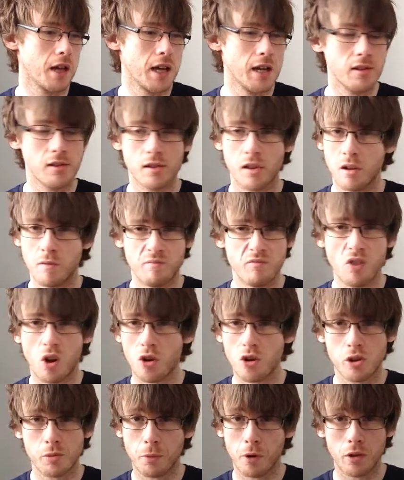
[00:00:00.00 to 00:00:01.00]
is
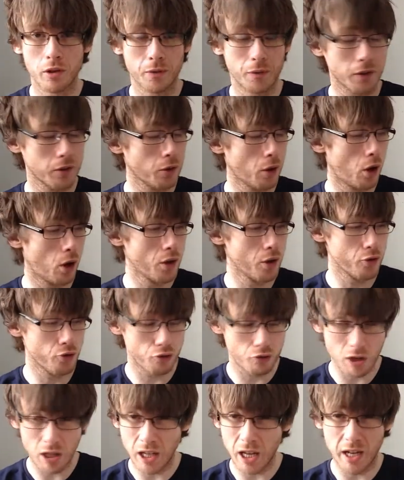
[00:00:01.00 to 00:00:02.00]
not responsive at all. They're
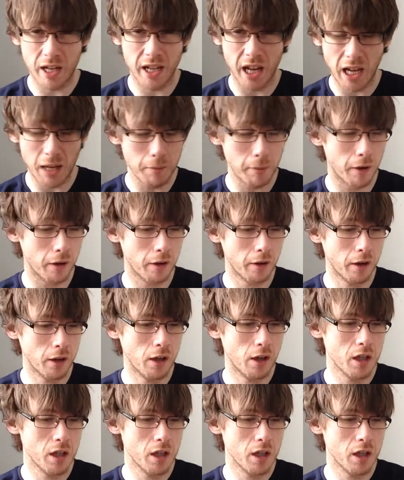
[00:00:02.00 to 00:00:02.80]
really a nightmare.